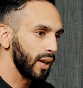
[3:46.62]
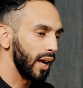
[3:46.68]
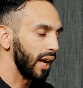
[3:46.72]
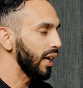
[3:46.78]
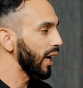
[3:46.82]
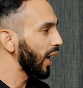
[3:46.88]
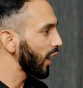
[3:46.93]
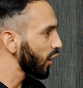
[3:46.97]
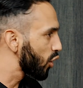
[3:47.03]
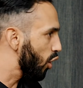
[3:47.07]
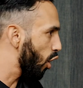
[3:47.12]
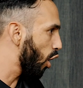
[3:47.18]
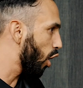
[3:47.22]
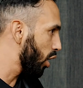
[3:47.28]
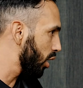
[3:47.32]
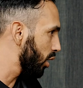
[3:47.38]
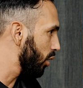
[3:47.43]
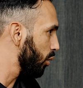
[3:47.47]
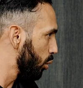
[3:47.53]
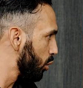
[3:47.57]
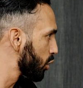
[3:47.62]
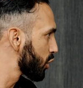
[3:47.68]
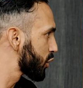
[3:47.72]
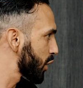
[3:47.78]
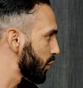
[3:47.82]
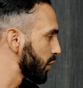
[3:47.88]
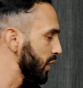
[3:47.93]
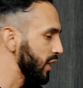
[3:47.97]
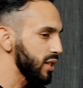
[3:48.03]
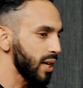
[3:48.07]
and like Carl
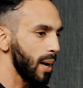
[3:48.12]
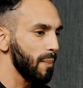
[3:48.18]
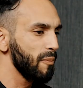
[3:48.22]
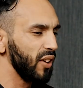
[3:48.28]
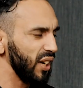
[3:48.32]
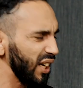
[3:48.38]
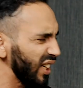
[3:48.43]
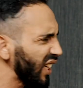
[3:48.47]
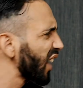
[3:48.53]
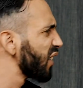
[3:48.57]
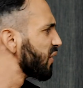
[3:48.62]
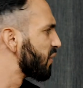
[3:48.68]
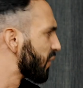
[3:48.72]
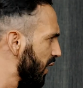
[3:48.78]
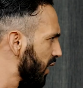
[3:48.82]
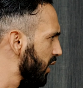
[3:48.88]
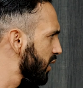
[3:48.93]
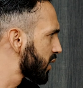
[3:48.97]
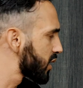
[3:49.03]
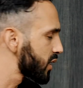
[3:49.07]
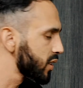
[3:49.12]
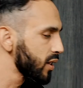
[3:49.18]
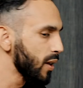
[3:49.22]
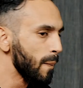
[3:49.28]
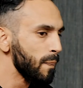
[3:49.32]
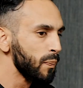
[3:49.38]
also is, I'm very diverse.